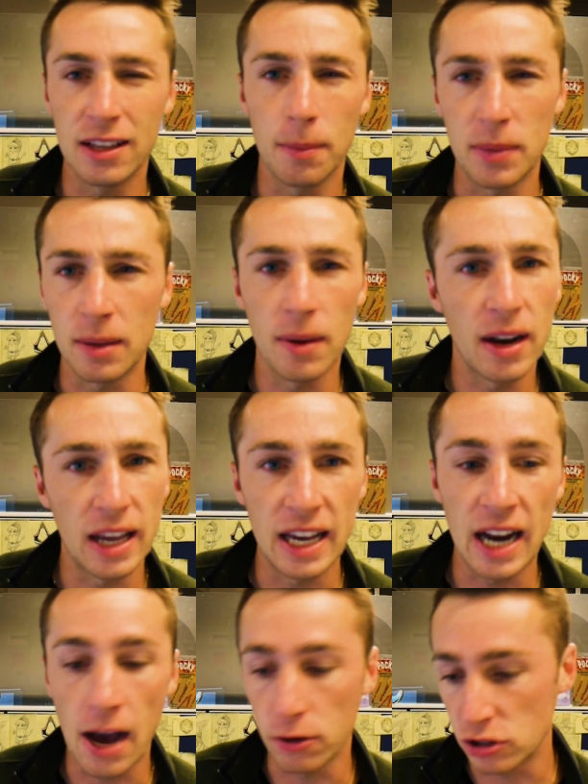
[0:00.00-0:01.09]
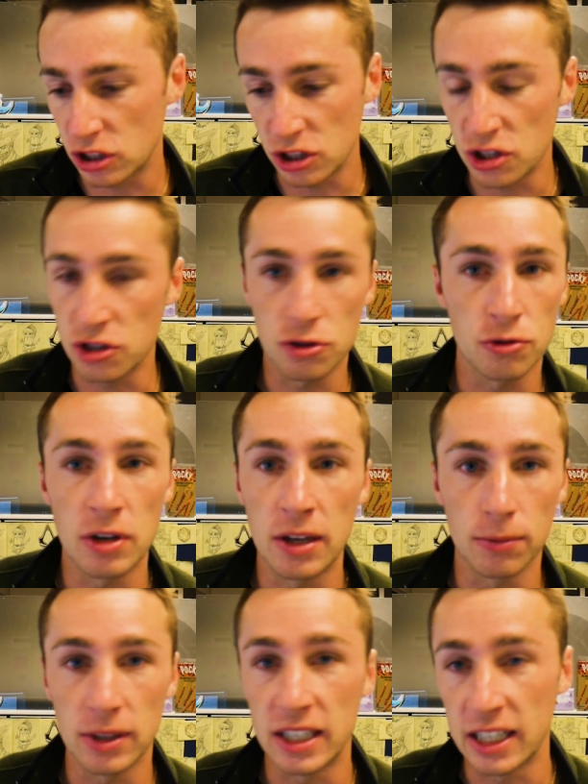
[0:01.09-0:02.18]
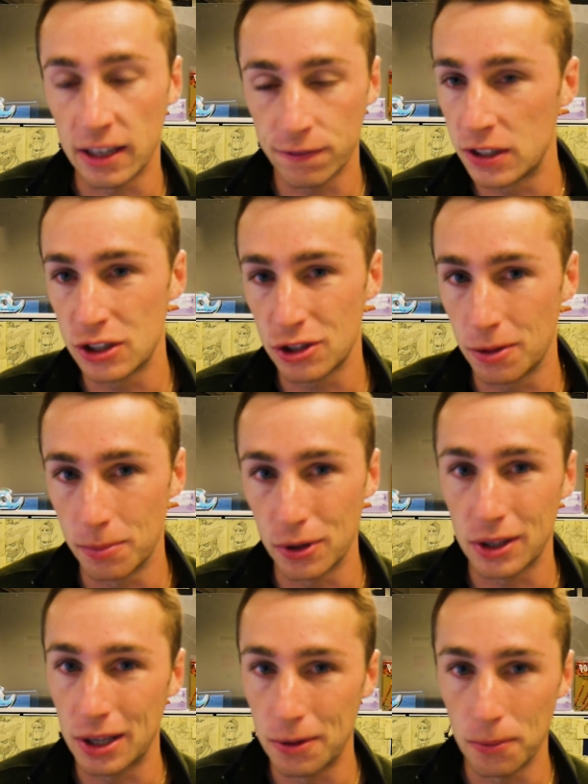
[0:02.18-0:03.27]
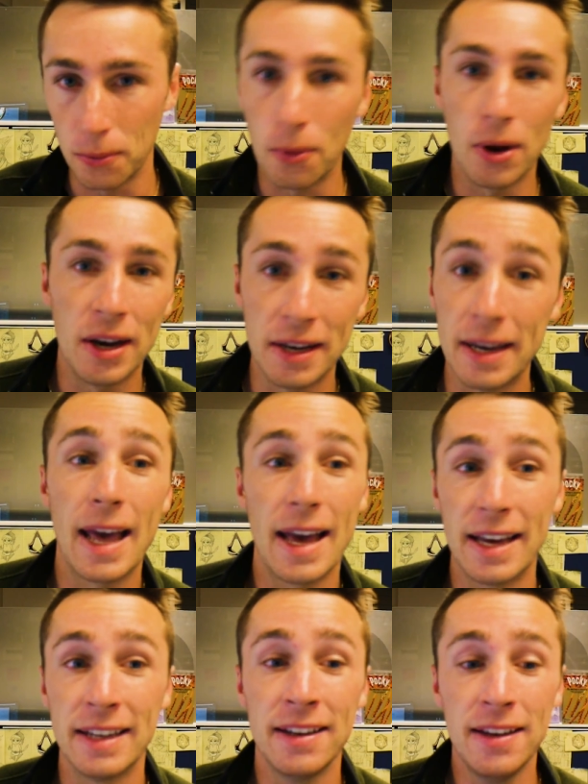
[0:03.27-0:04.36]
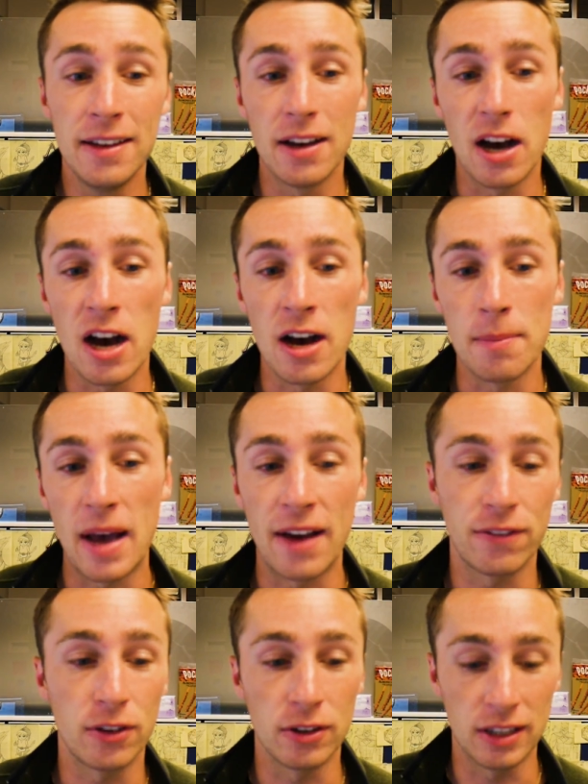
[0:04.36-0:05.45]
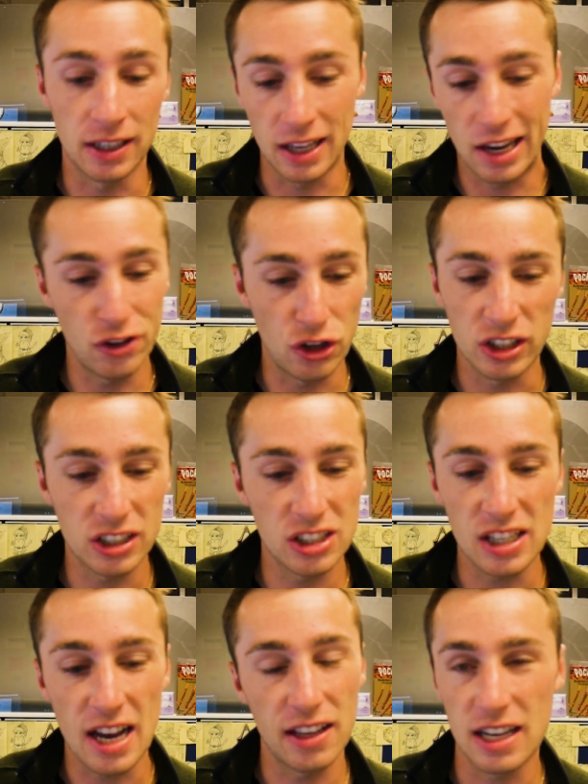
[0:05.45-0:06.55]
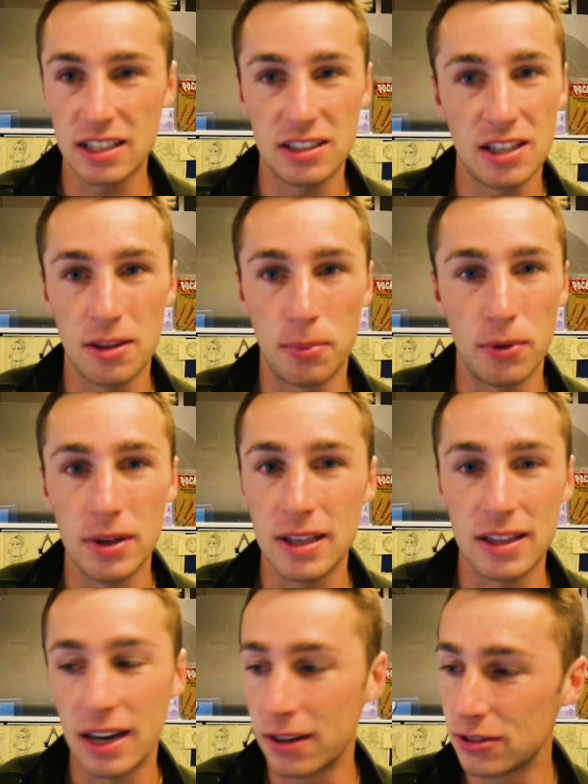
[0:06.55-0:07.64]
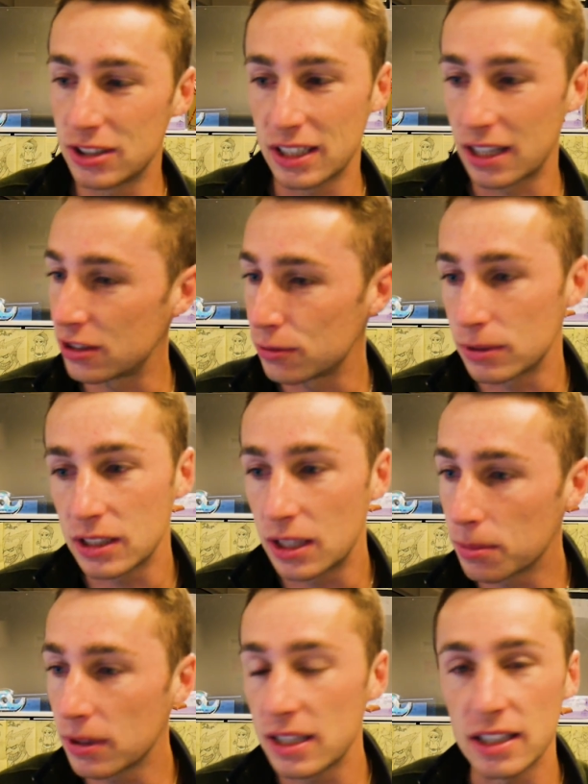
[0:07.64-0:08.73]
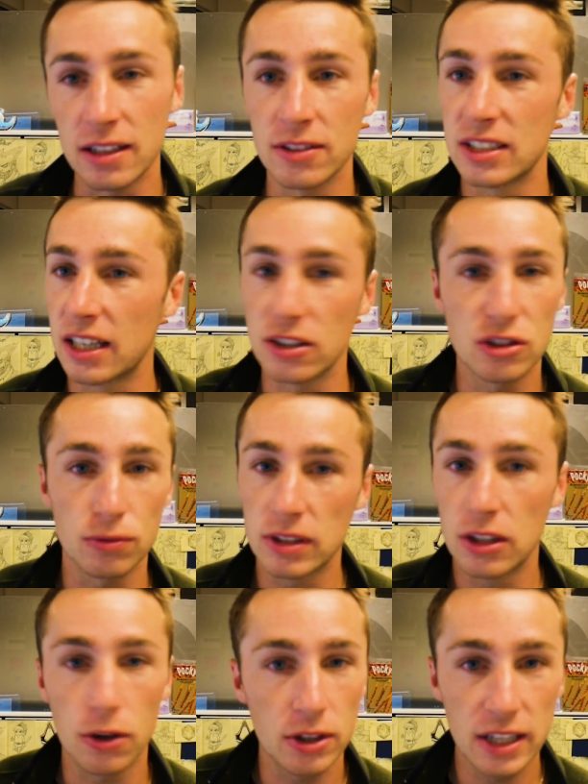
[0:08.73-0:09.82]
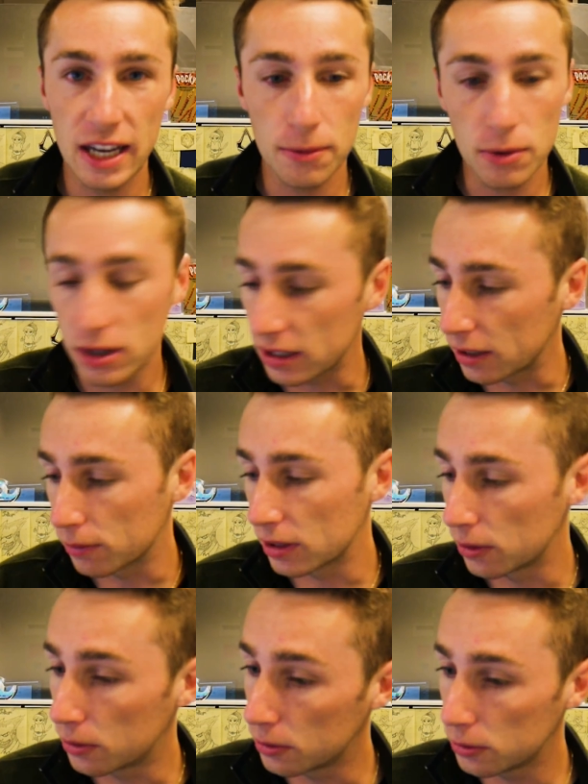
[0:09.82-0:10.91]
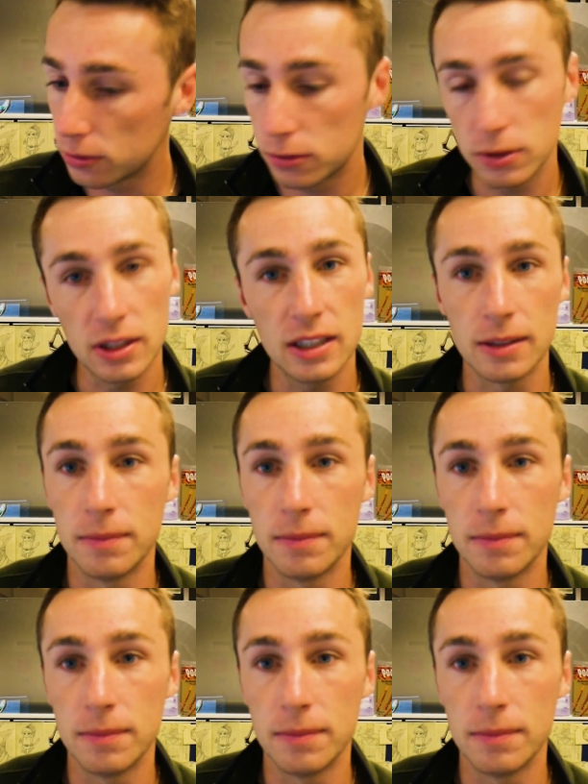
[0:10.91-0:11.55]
up being about 8 hours just straight reading. I finished the book in one day. I don't know, it just kind of got to the point, and then I was like, I just want to keep reading, and I was like, I'll just read all day at work, and I read the whole thing